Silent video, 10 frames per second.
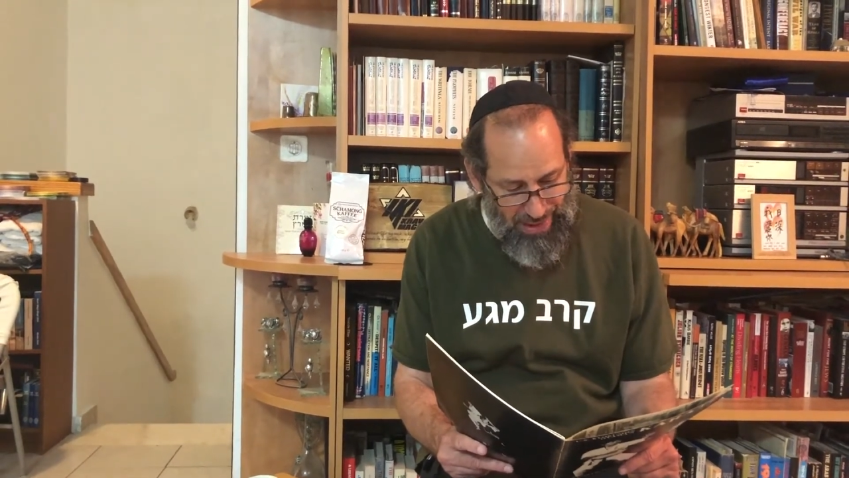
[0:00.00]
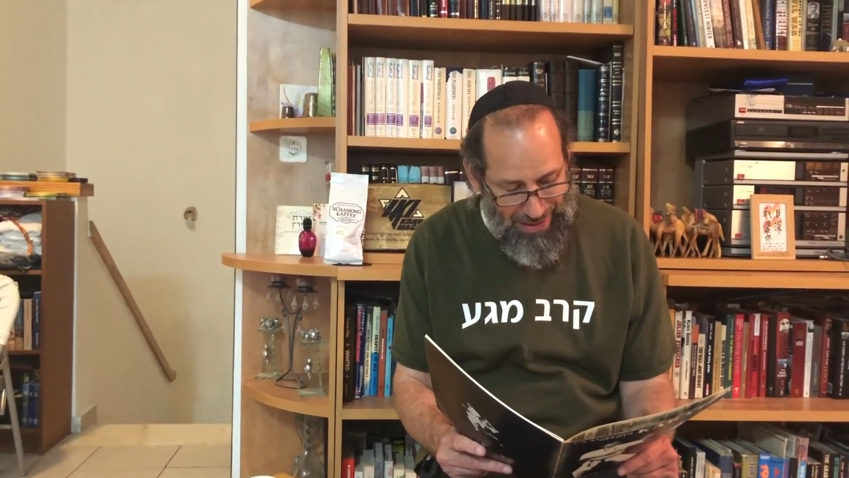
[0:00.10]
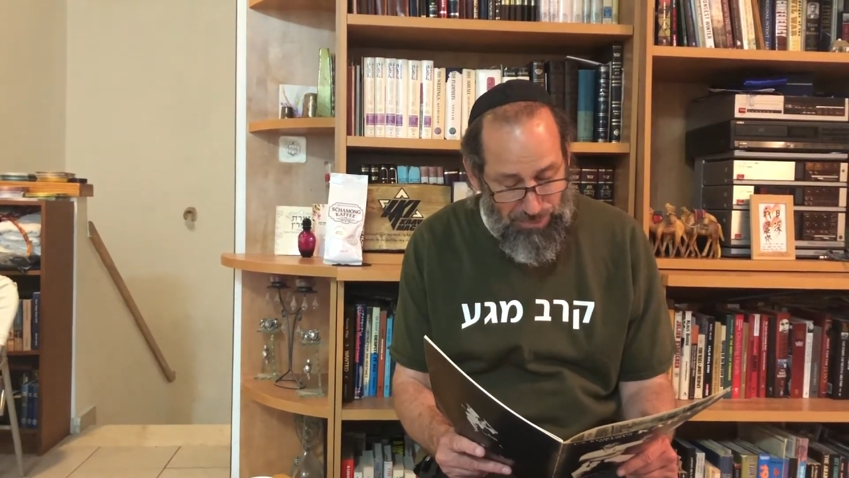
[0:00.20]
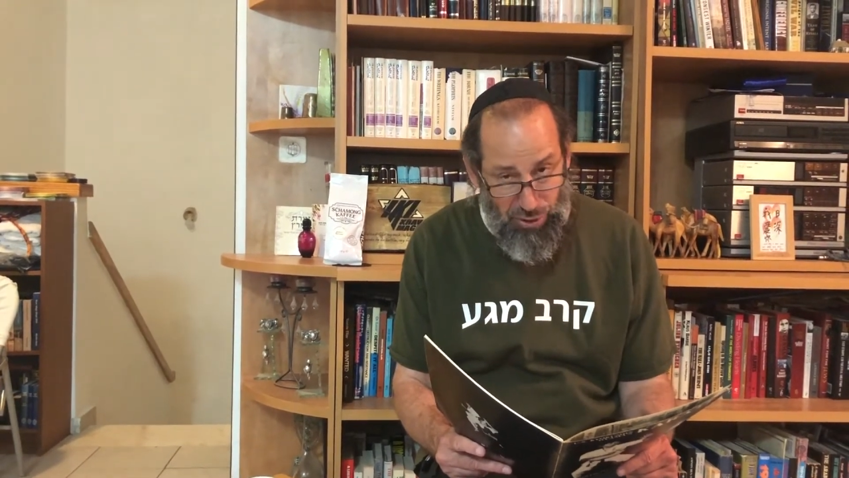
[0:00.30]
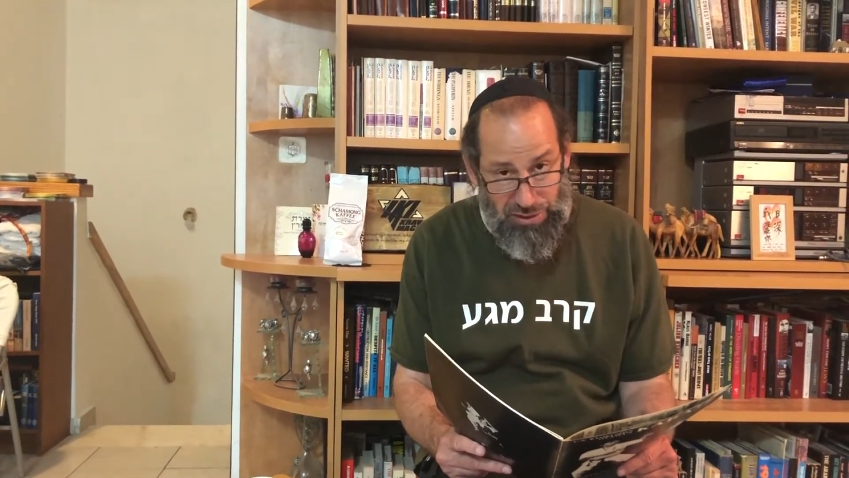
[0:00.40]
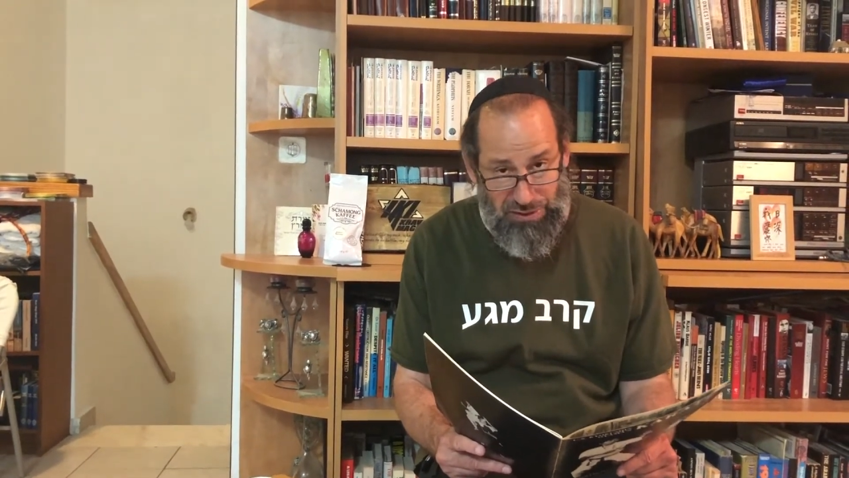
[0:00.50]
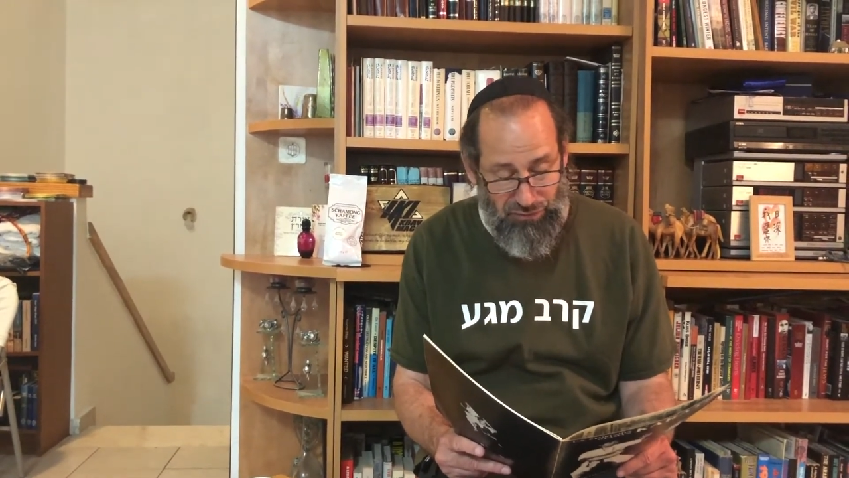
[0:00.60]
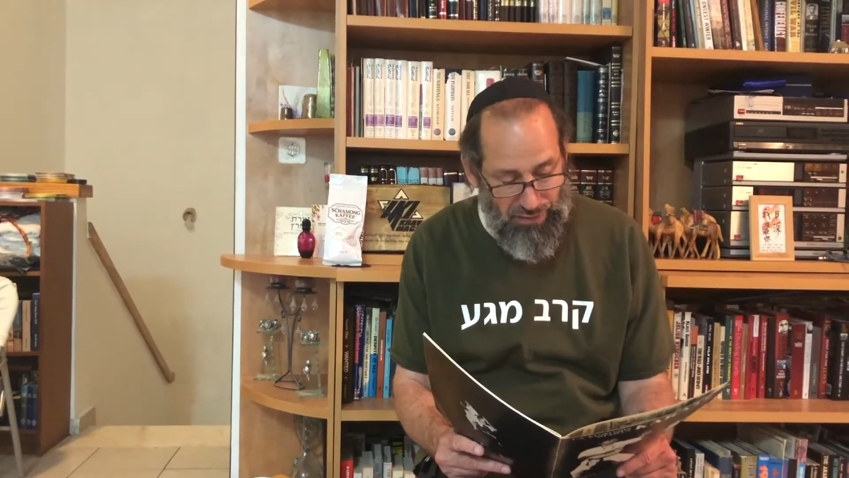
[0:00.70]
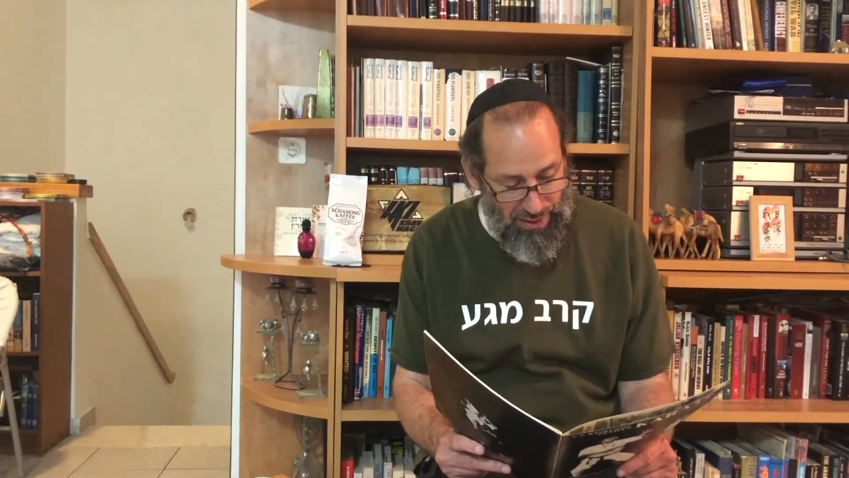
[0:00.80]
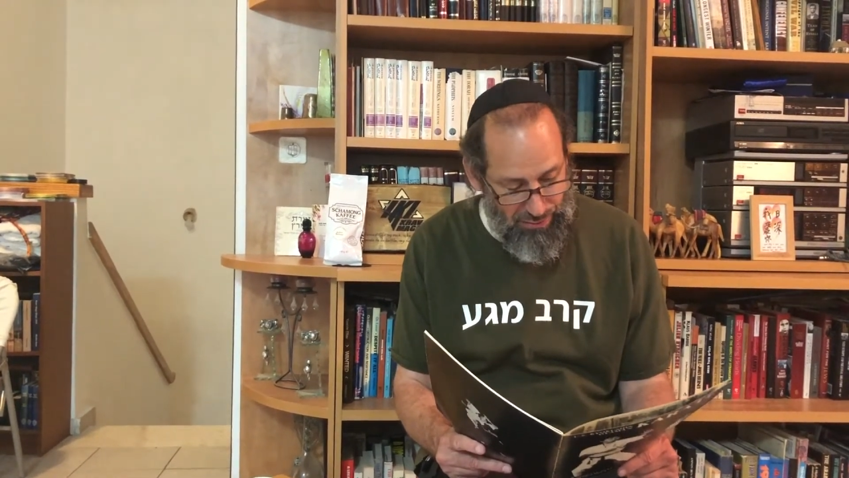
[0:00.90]

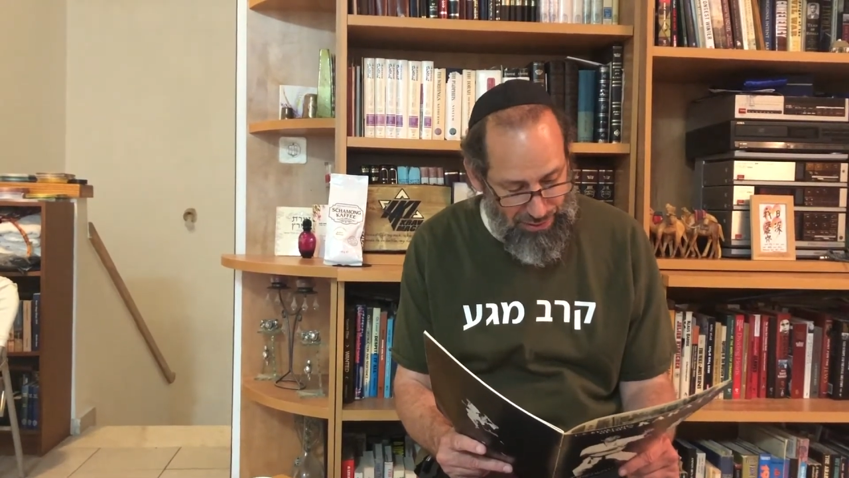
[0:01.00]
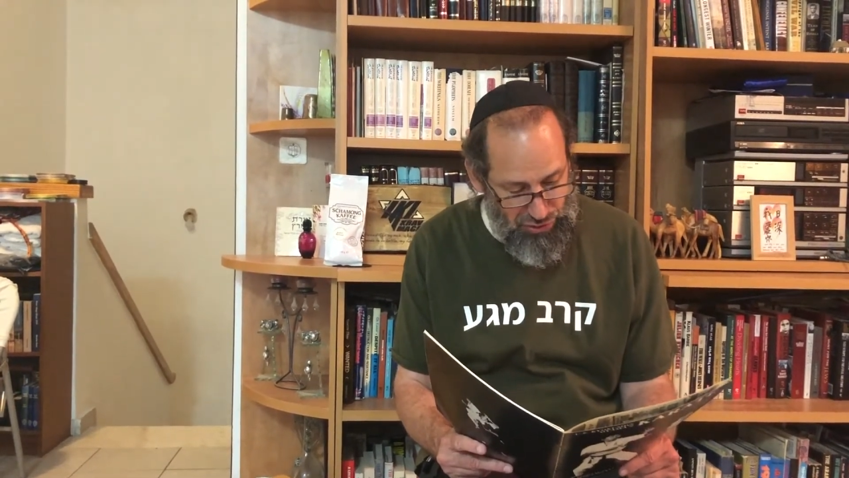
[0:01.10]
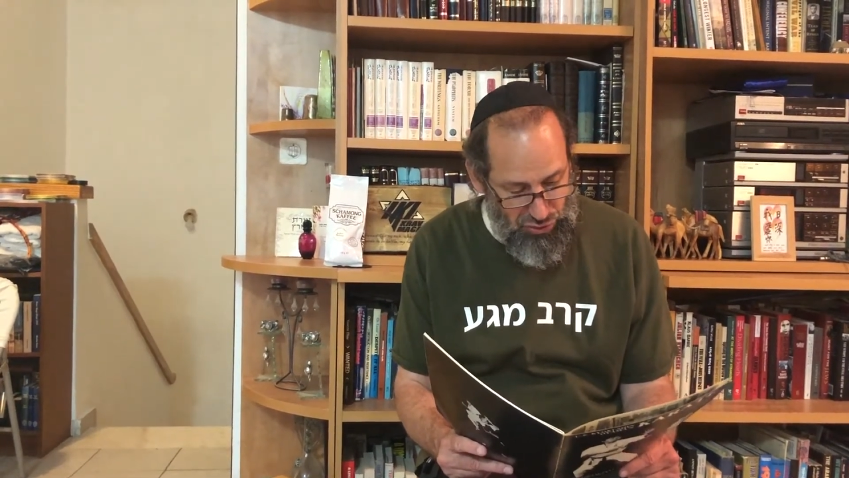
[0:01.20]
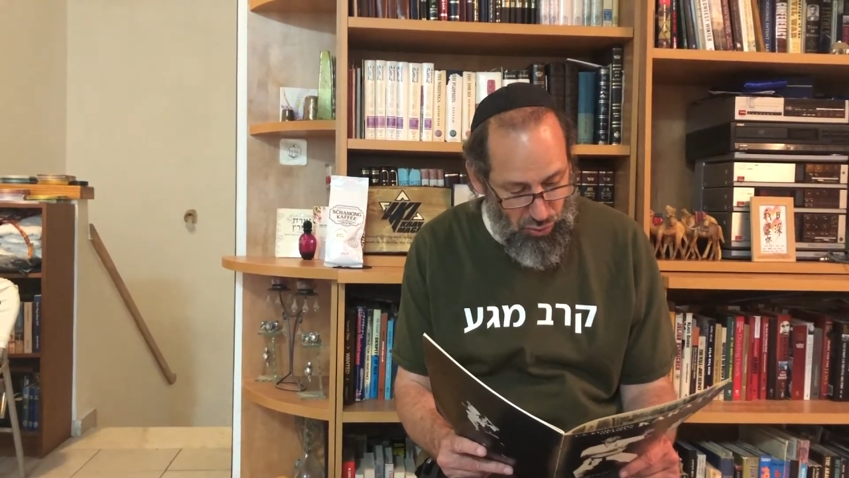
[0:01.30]
perseverance,